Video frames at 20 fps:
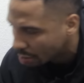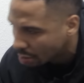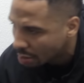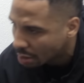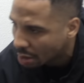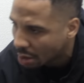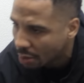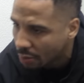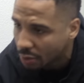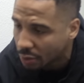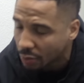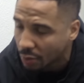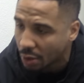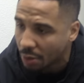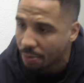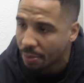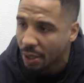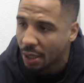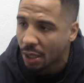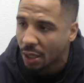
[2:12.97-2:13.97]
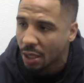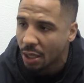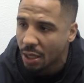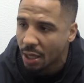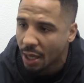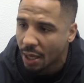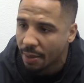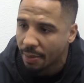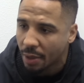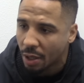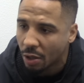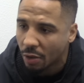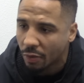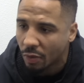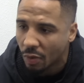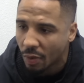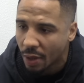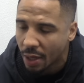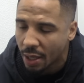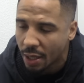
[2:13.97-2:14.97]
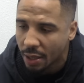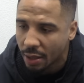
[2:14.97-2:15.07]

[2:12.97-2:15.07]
you know, he was real big. He came in overweight,